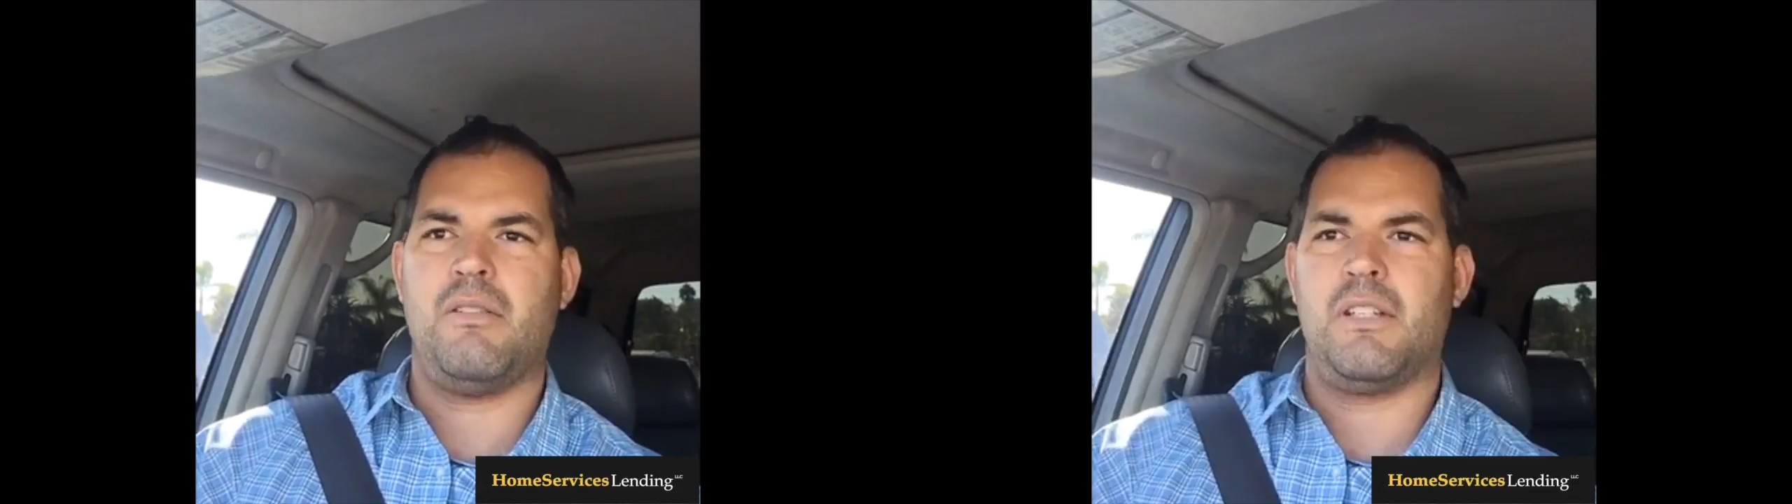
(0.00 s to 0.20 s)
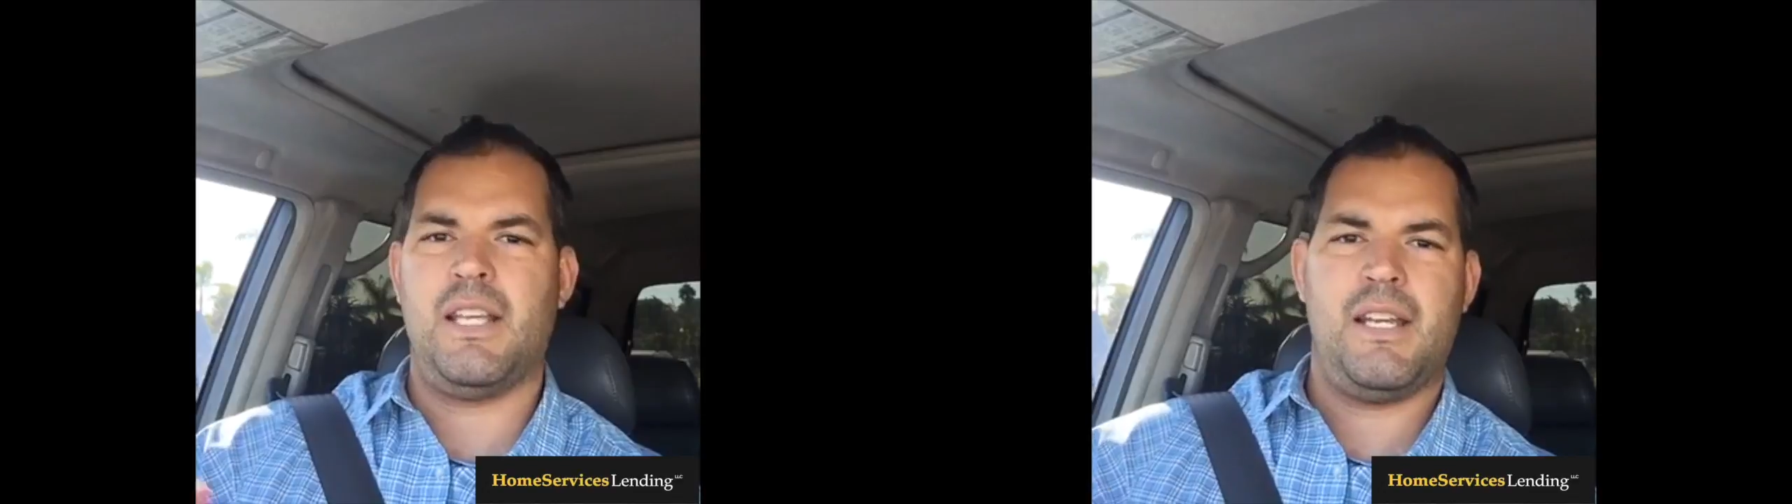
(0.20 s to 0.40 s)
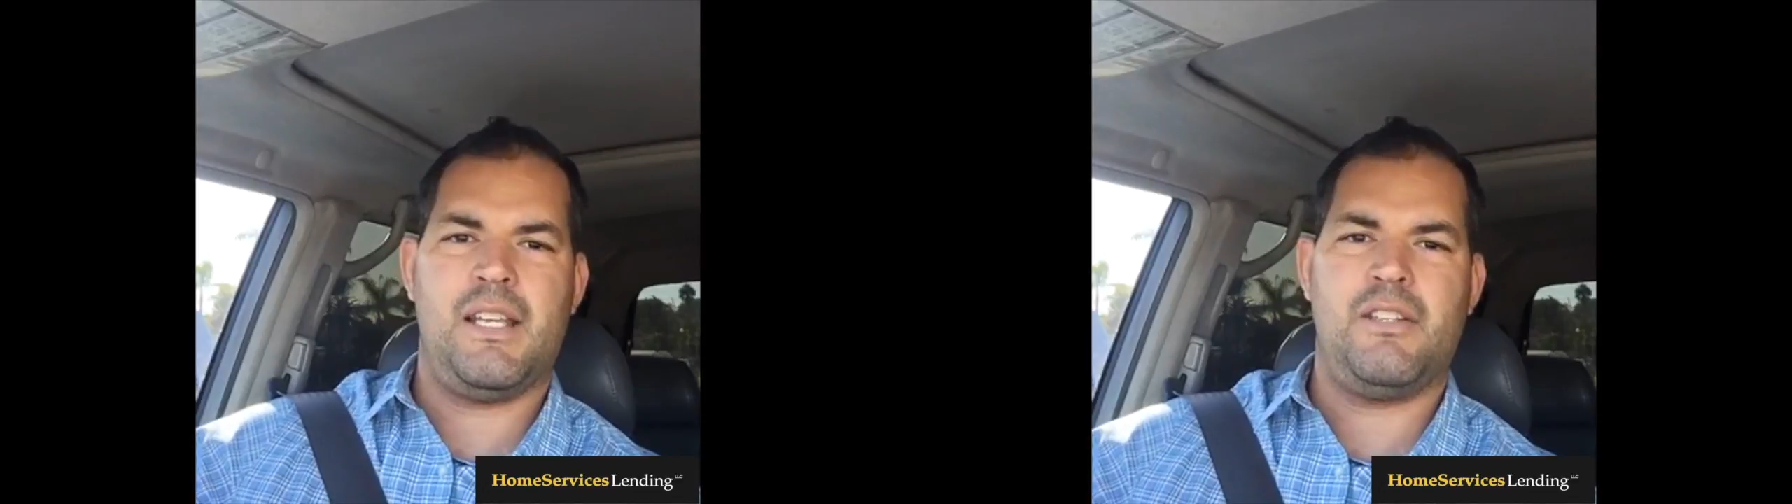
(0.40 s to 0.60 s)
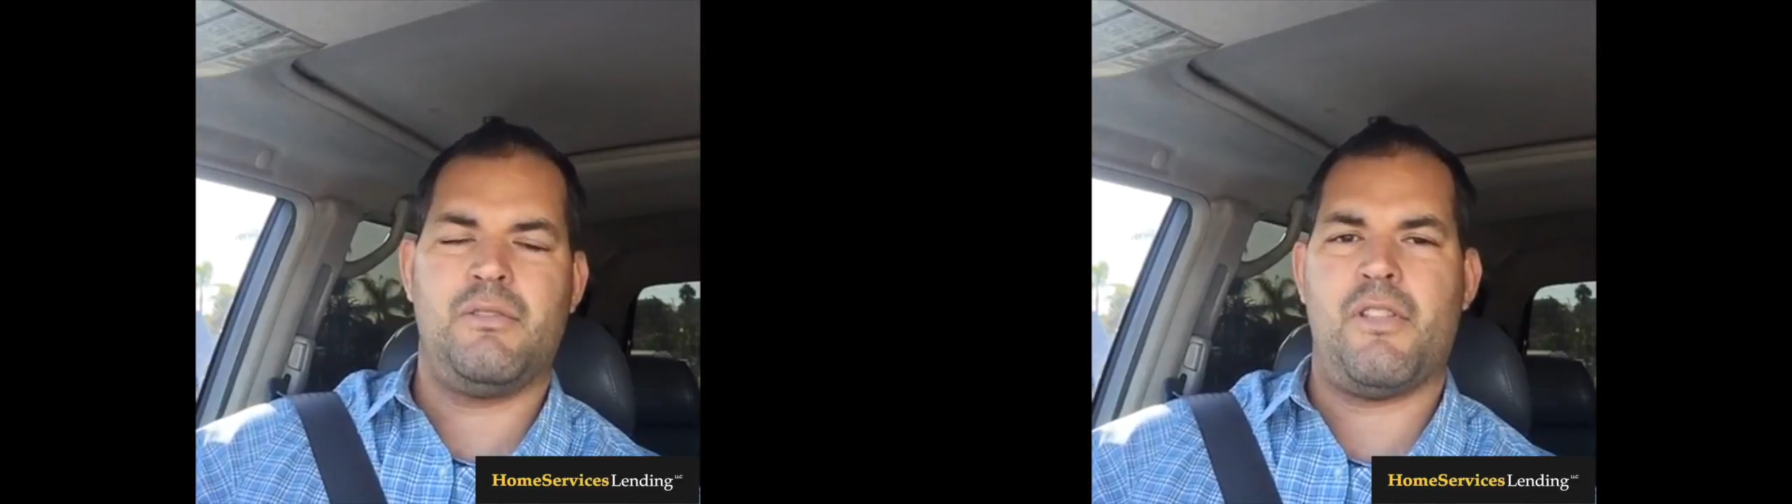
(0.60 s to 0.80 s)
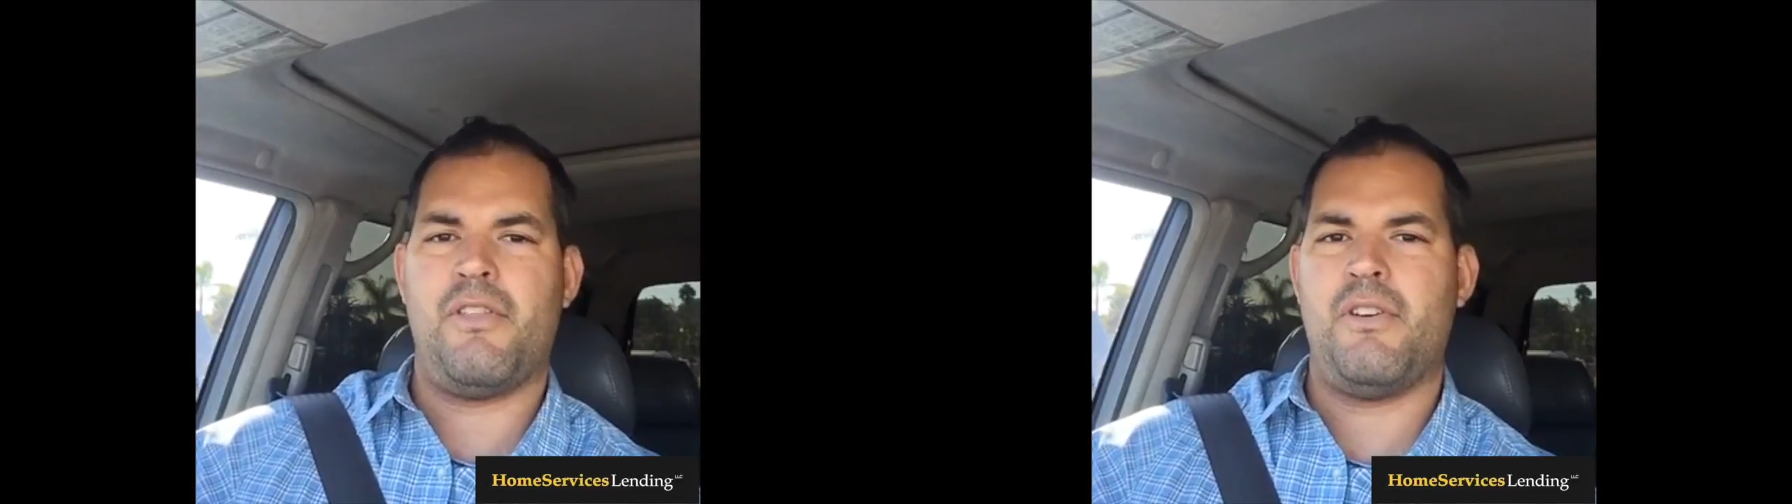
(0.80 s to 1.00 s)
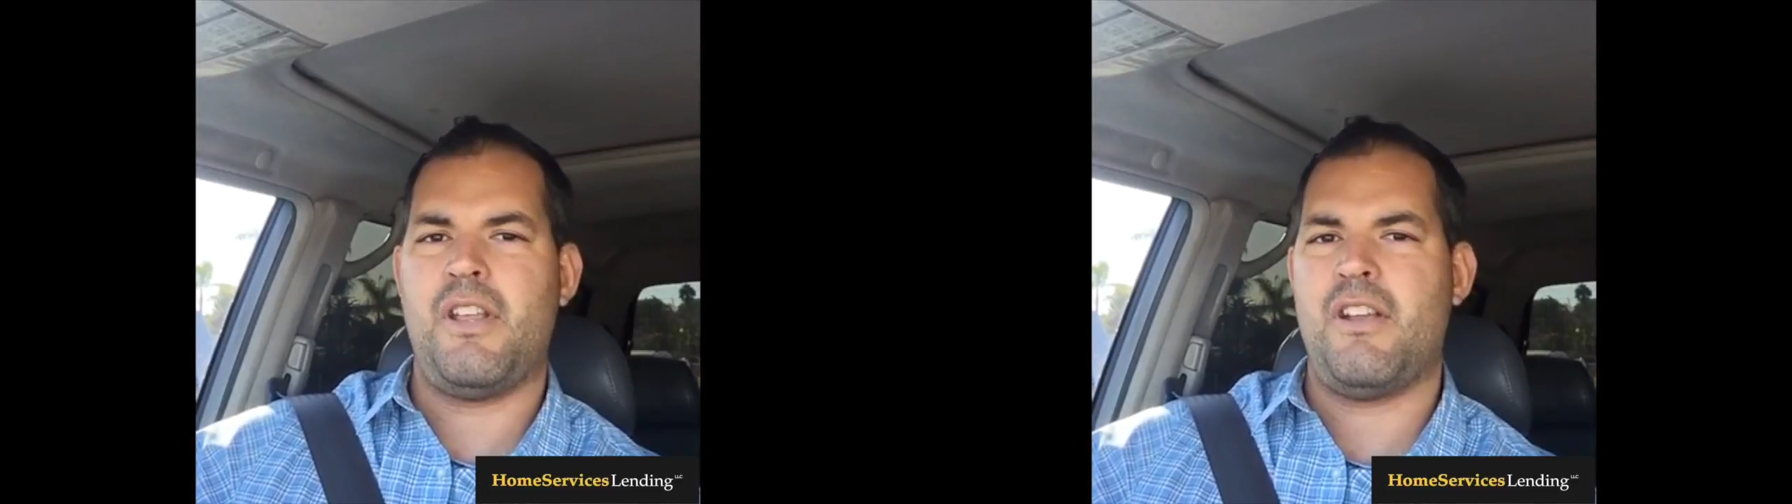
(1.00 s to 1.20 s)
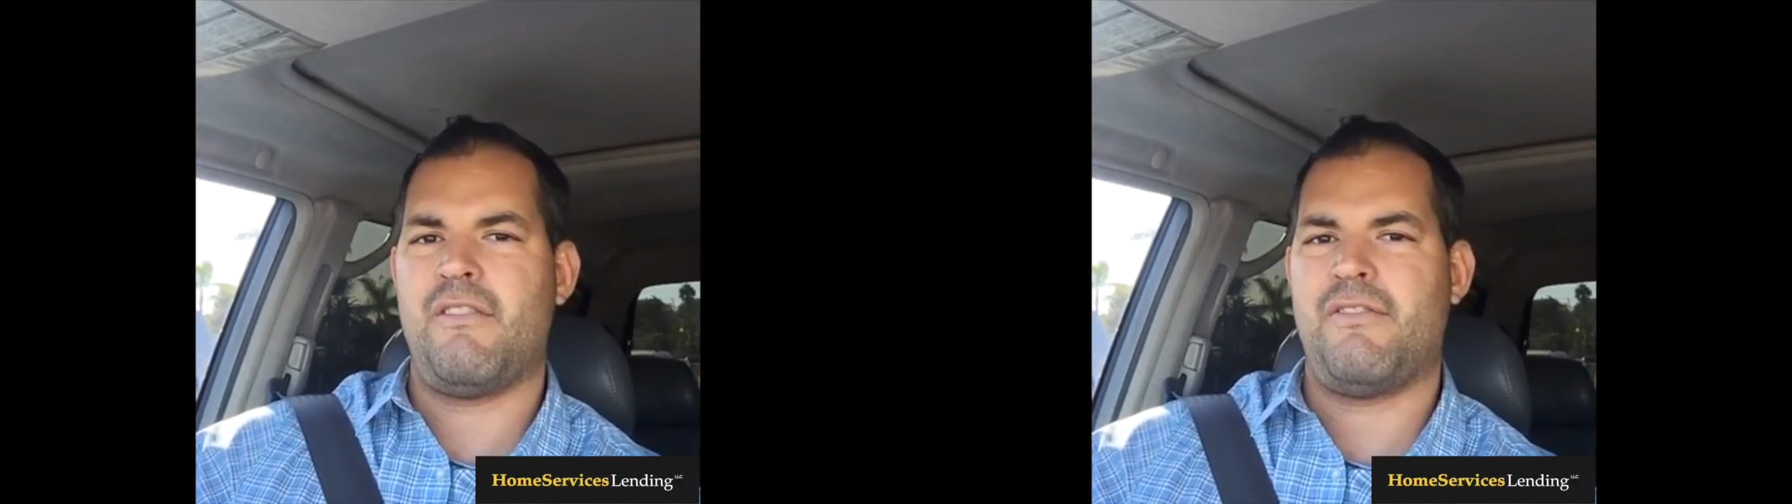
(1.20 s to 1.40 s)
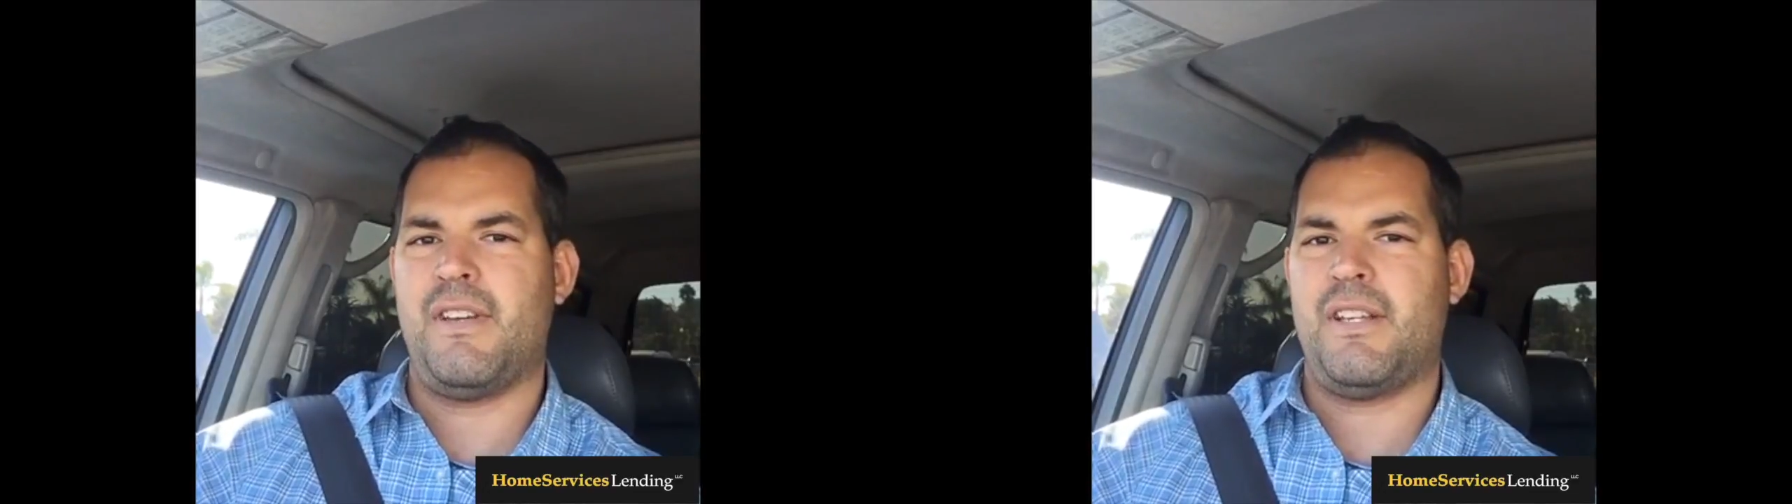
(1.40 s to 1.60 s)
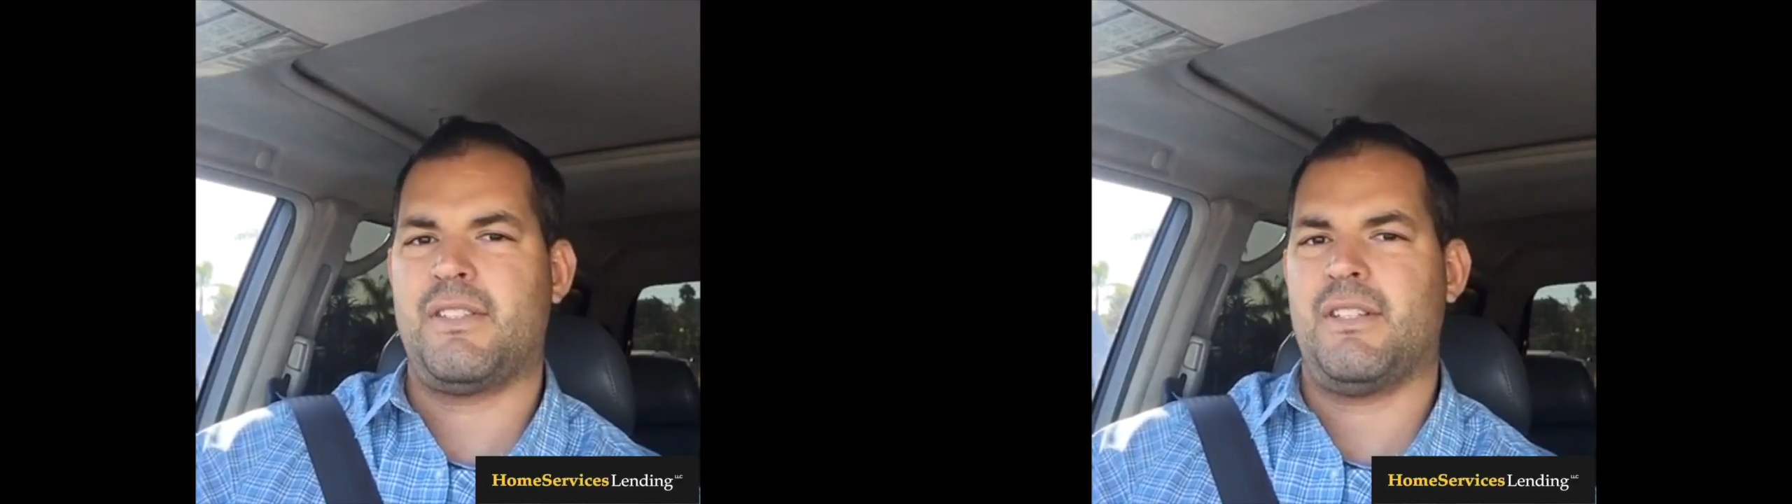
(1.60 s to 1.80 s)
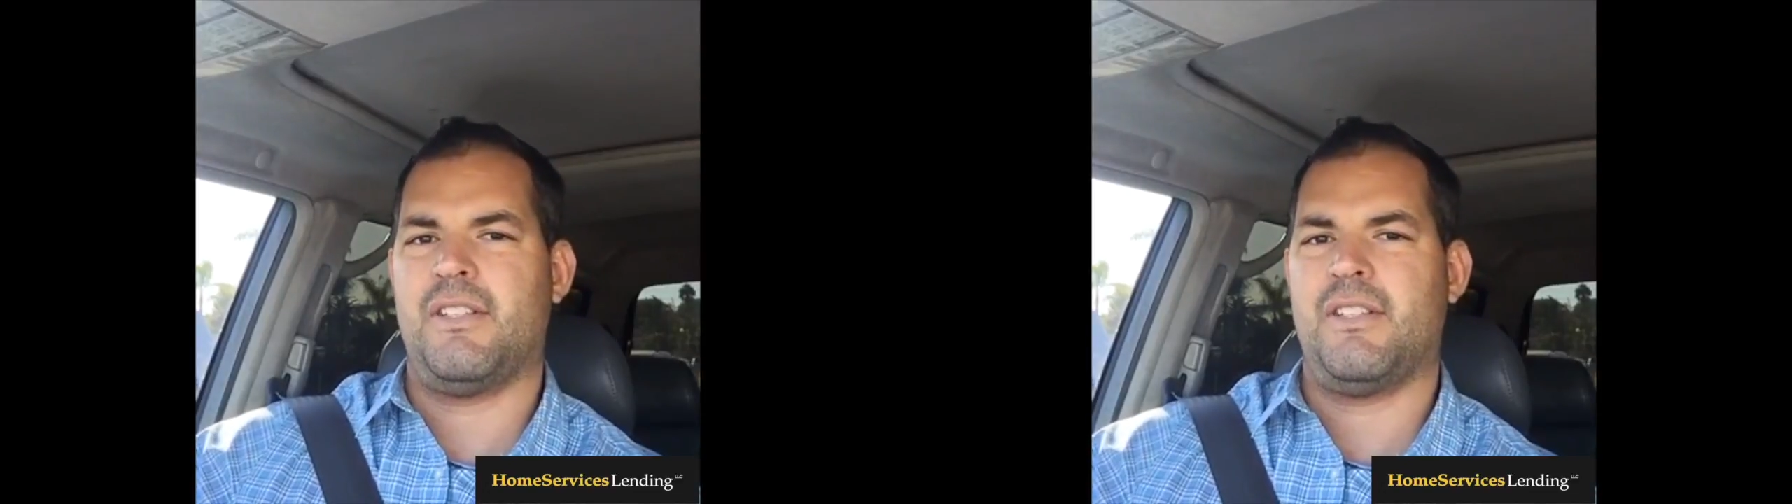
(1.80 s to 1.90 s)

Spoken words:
and getting into a 30-year fixed